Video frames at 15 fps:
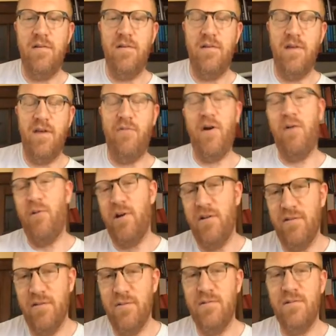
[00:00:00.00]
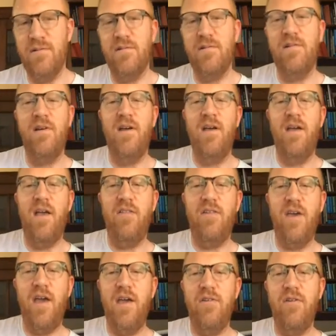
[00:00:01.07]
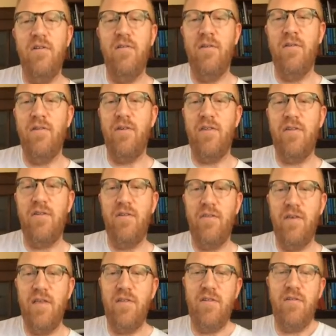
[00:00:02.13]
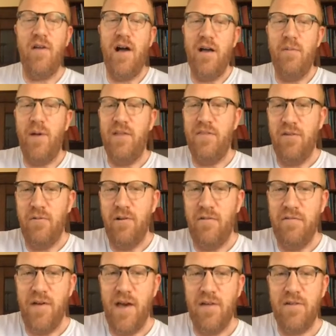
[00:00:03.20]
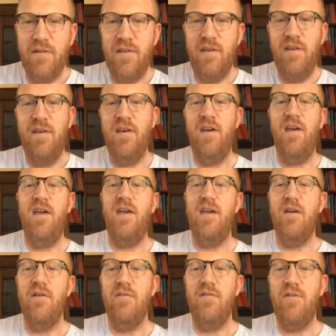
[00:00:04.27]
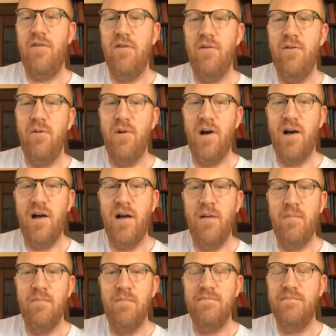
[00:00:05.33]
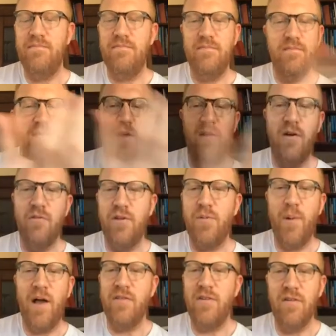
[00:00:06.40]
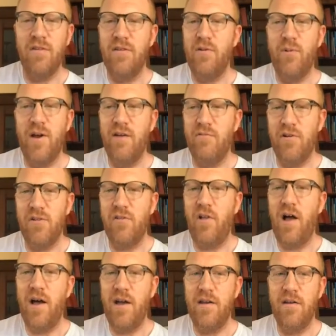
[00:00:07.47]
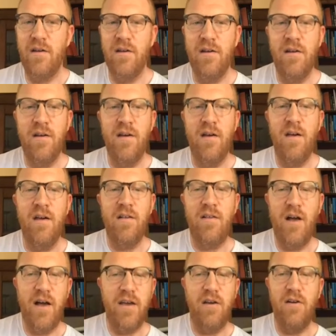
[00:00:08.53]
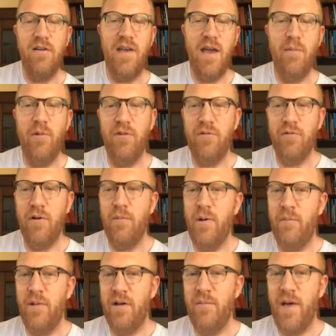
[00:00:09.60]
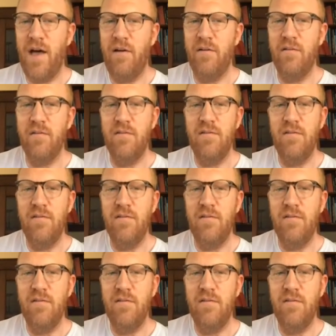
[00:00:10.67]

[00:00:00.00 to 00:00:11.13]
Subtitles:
if I wanted to and say, hey, students, let's talk about this real fast. Here's two responses to whatever slide. Talk at your tables for a moment about